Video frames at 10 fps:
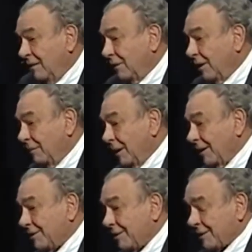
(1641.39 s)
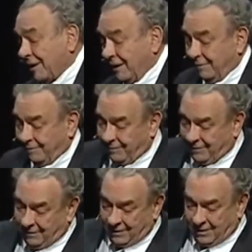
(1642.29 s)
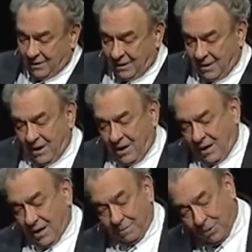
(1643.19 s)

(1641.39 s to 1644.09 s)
where the minister said, Our